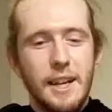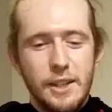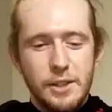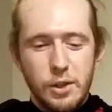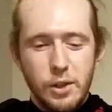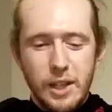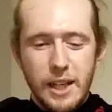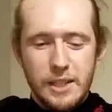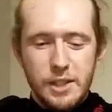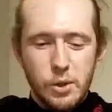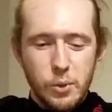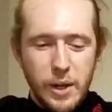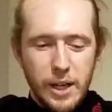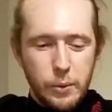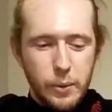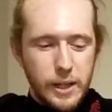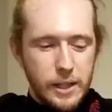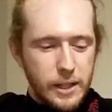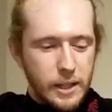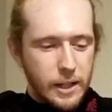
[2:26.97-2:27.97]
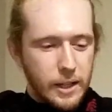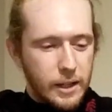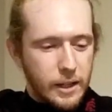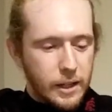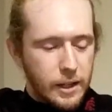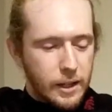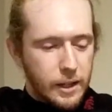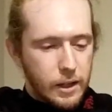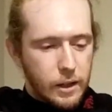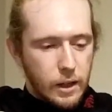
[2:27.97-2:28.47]
So that's the way we did
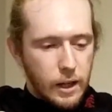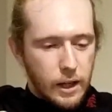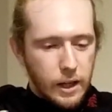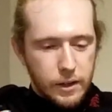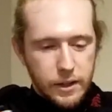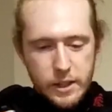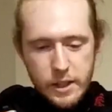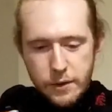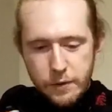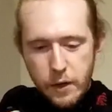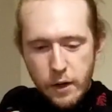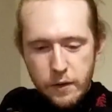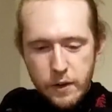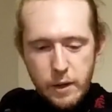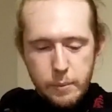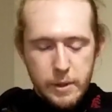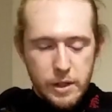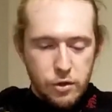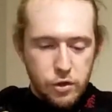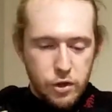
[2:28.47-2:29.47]
it. These have already been